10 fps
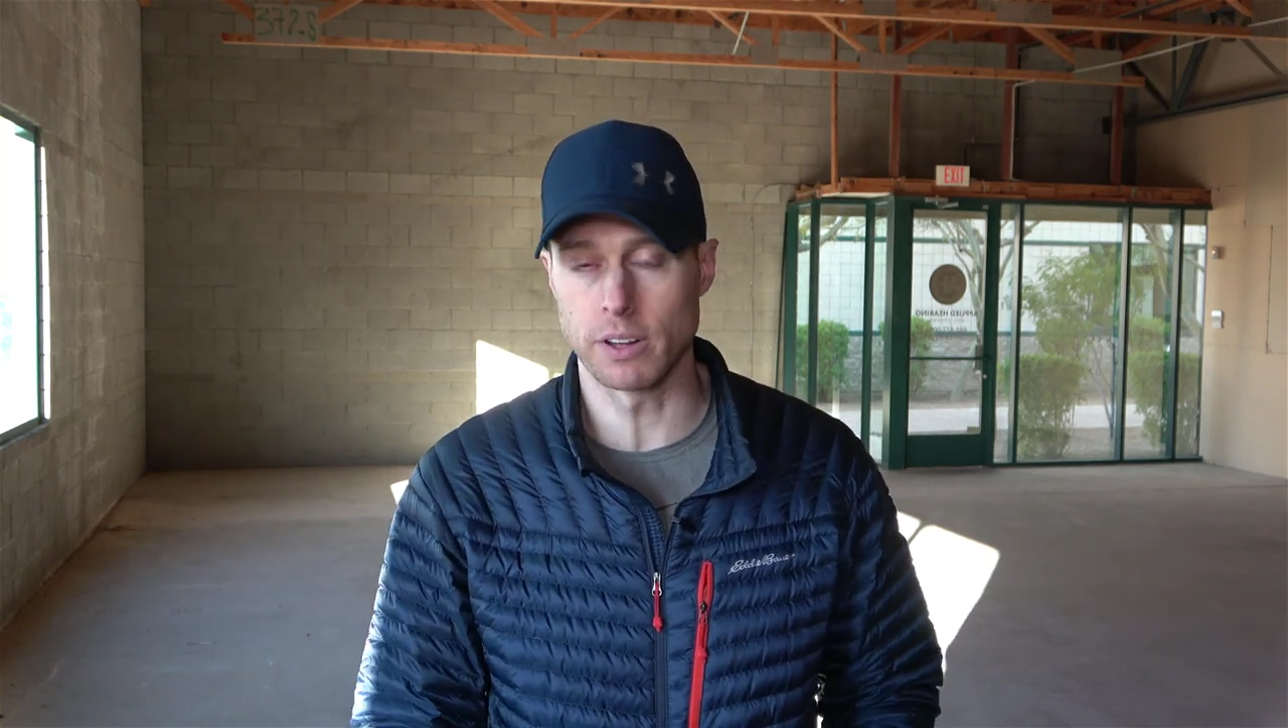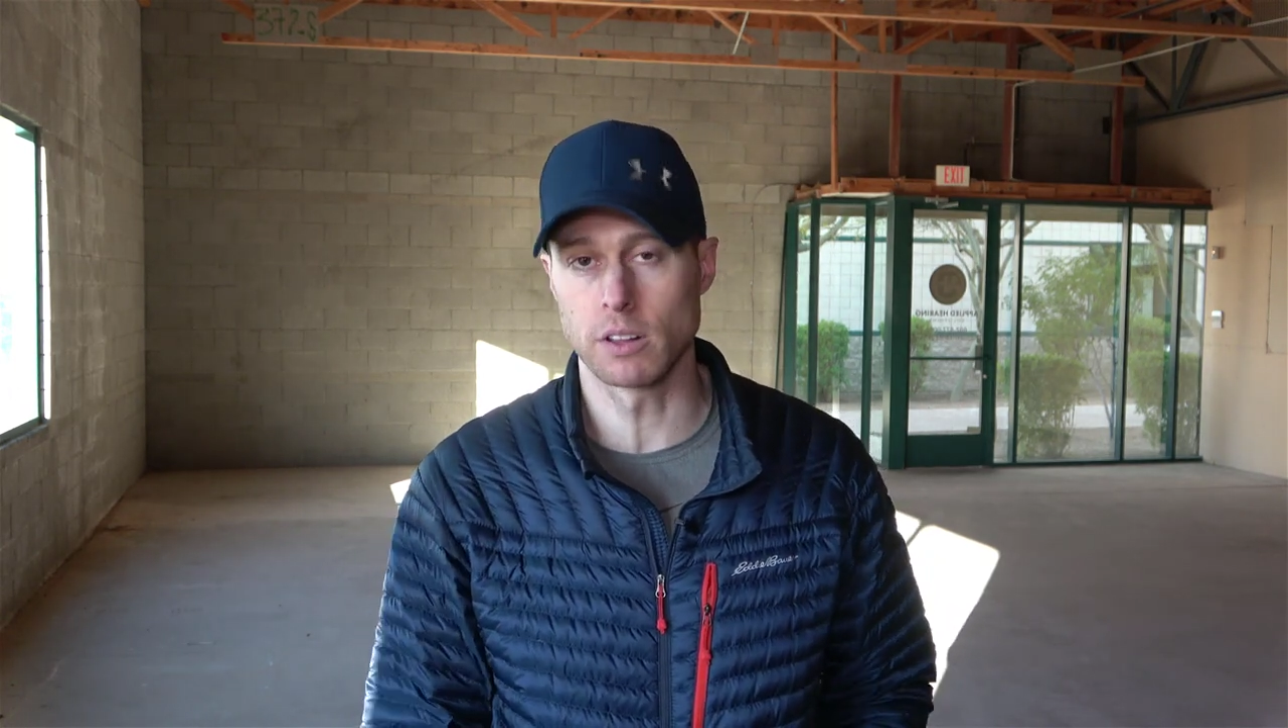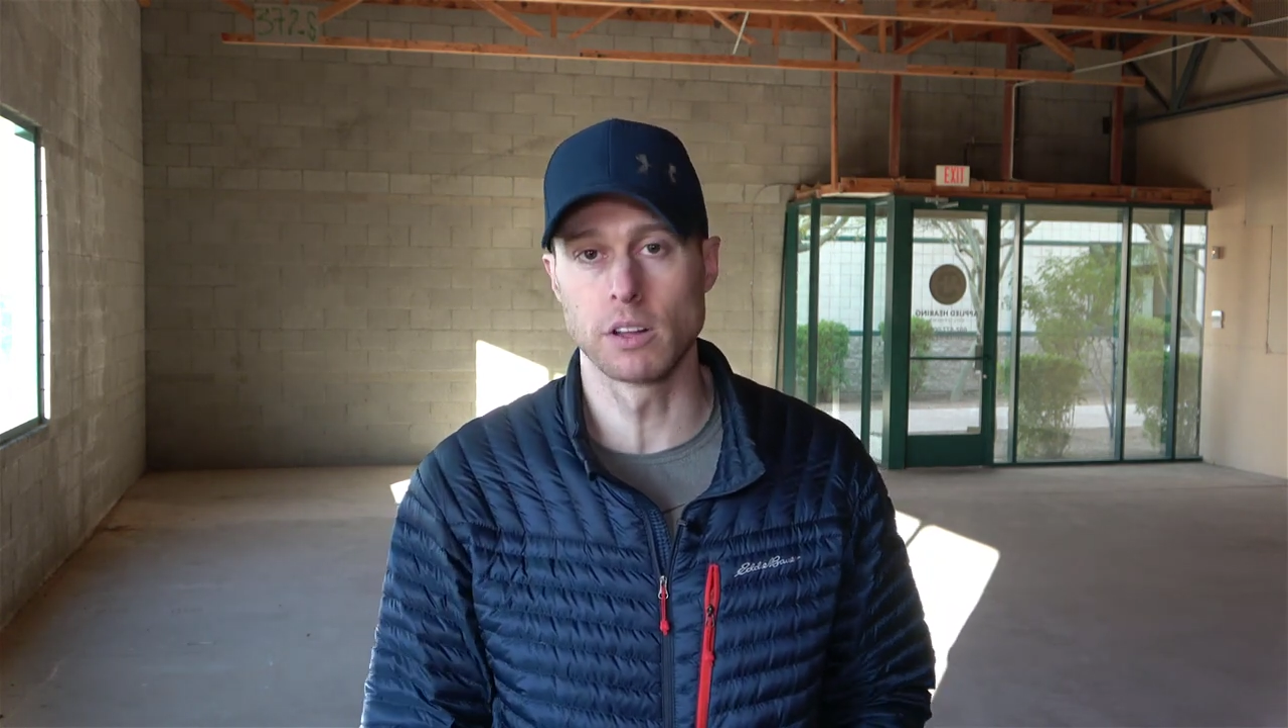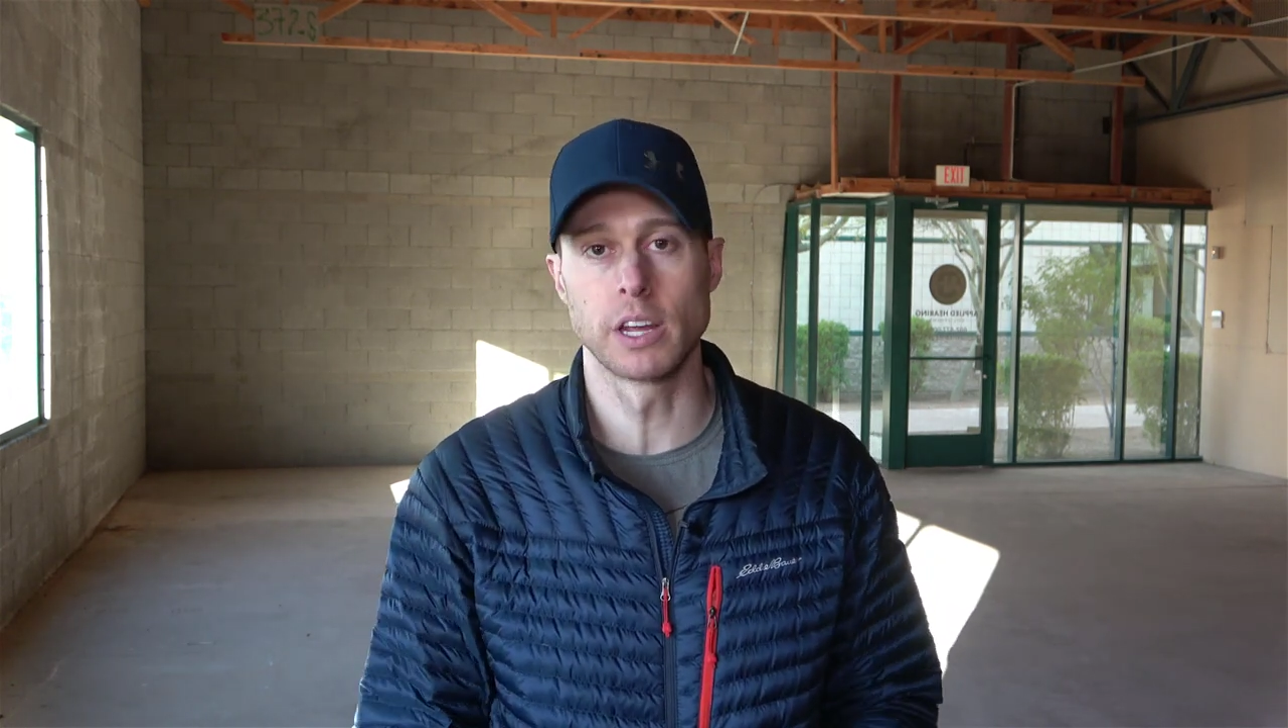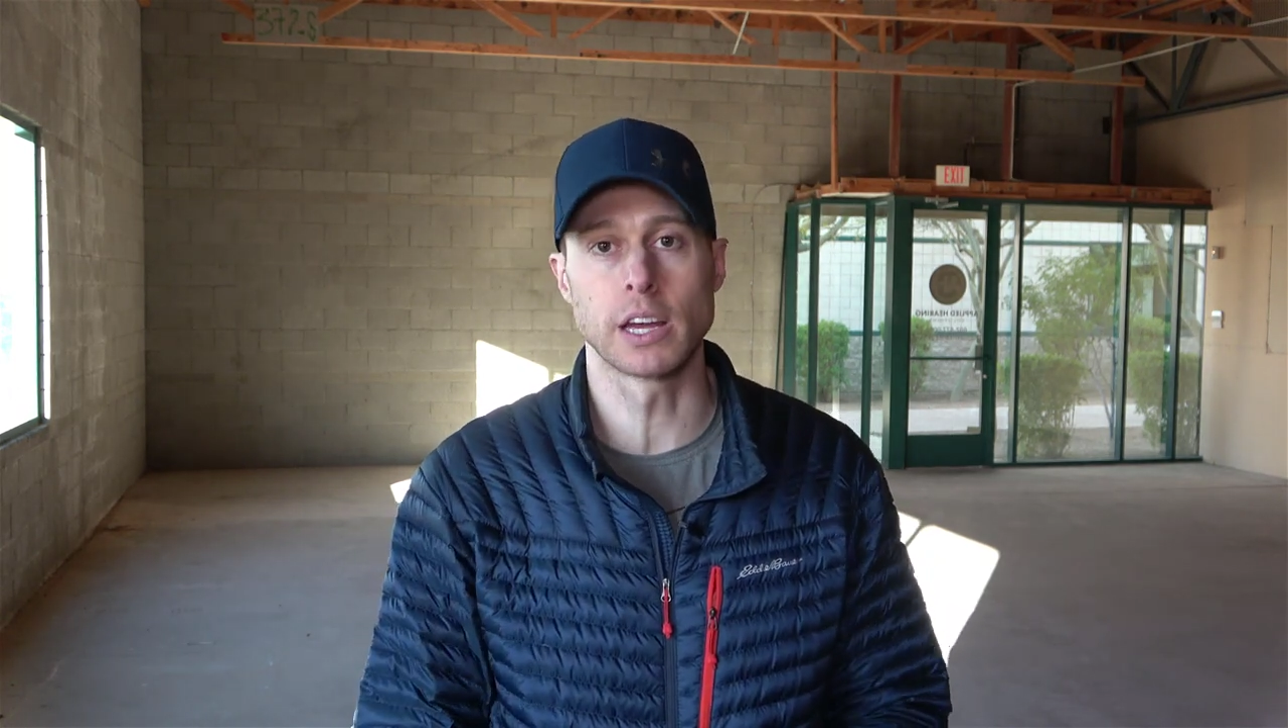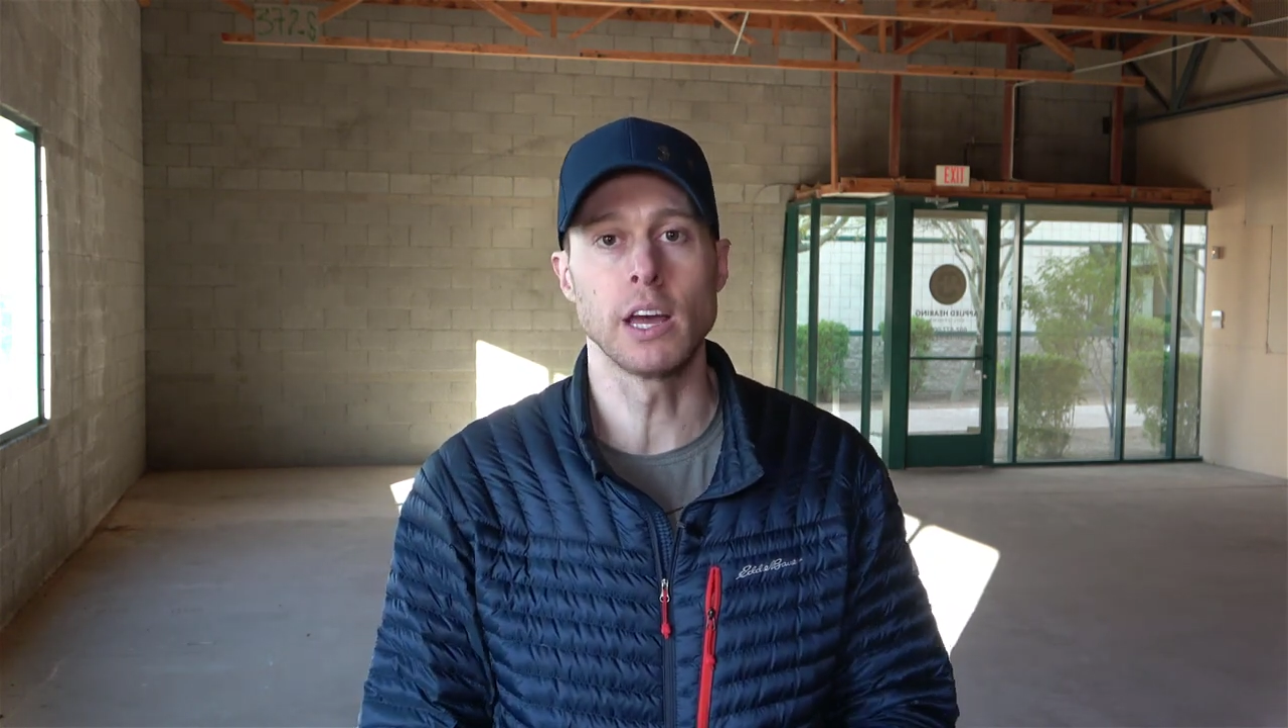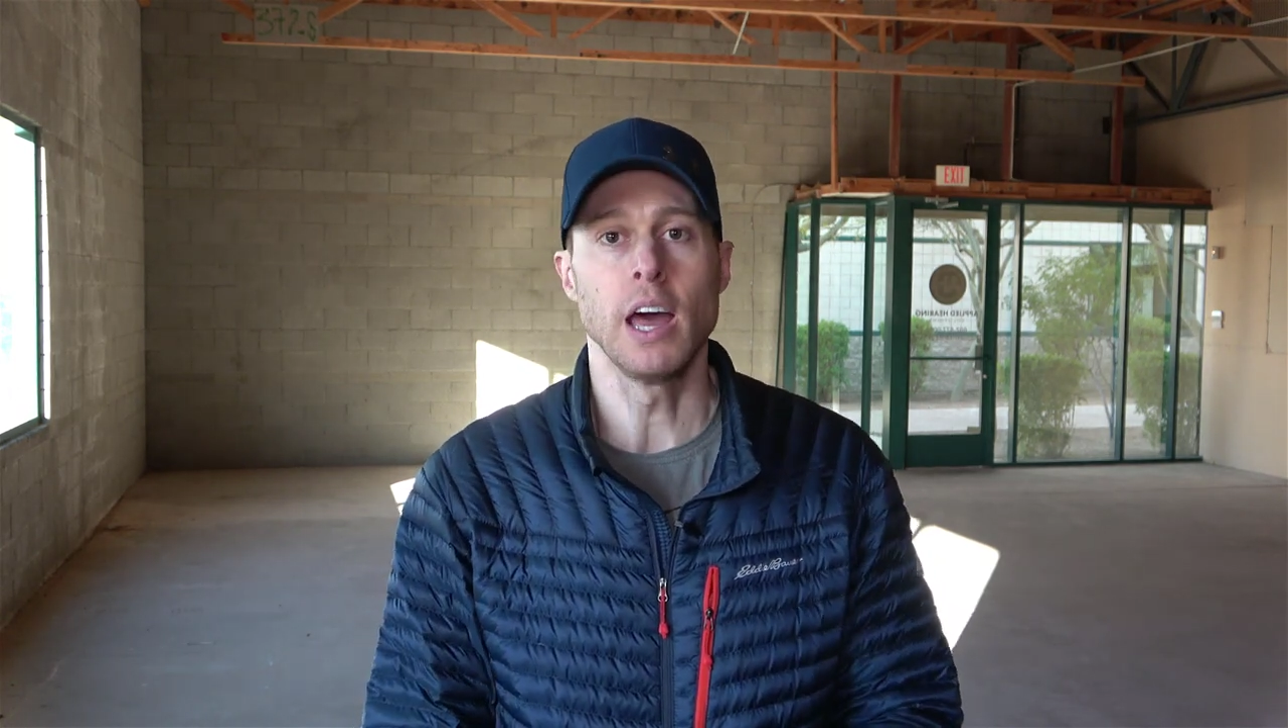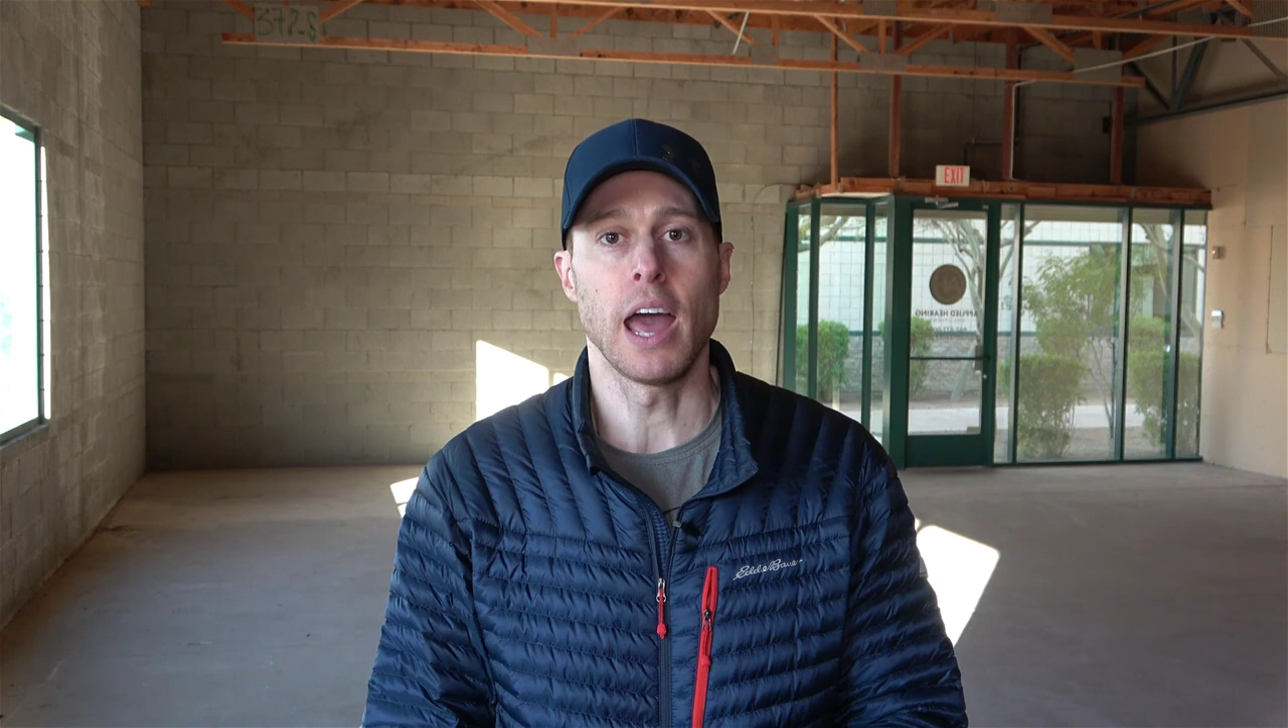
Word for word: clinic